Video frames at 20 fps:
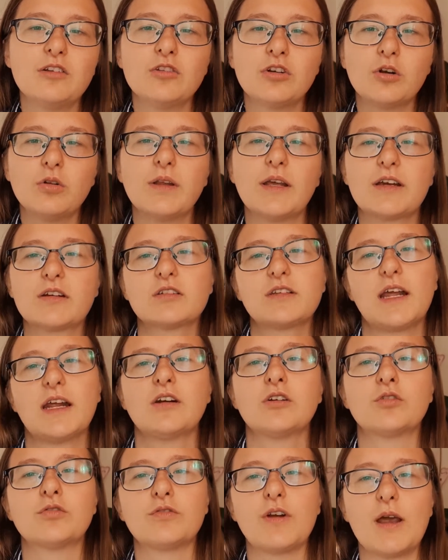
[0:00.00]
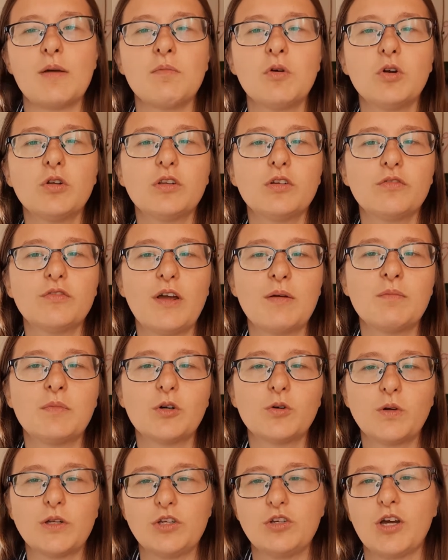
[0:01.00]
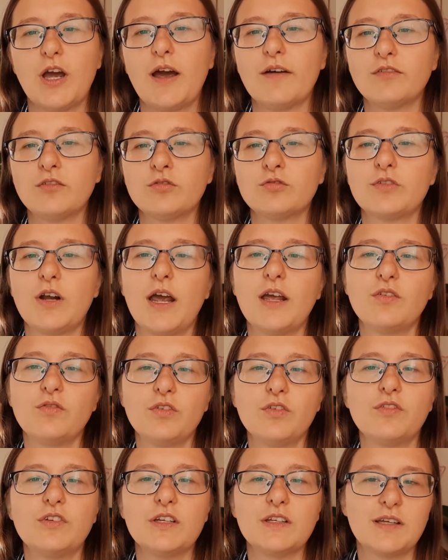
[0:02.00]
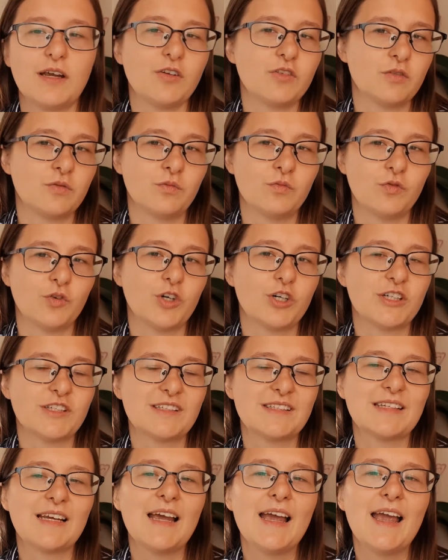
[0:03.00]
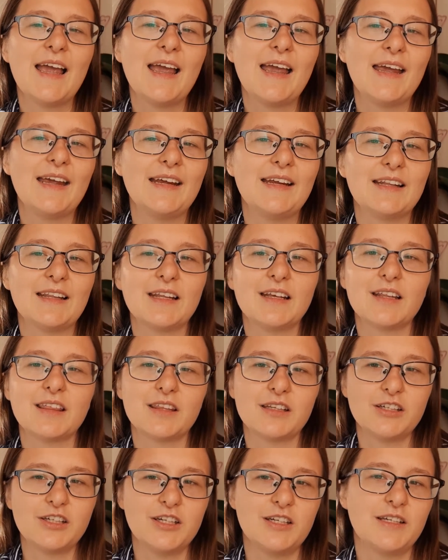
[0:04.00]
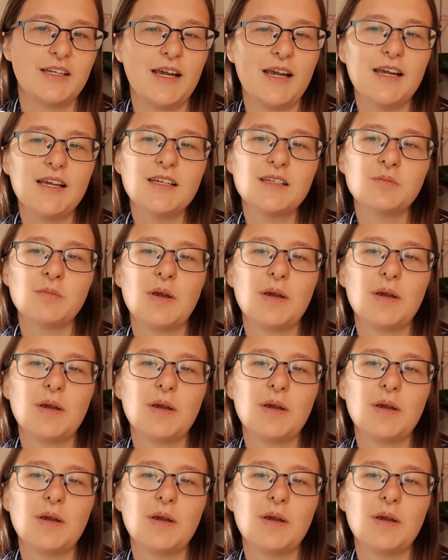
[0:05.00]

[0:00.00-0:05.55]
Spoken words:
you know, like NaNoWriMo in November when you have to write 50,000 words in 30 days.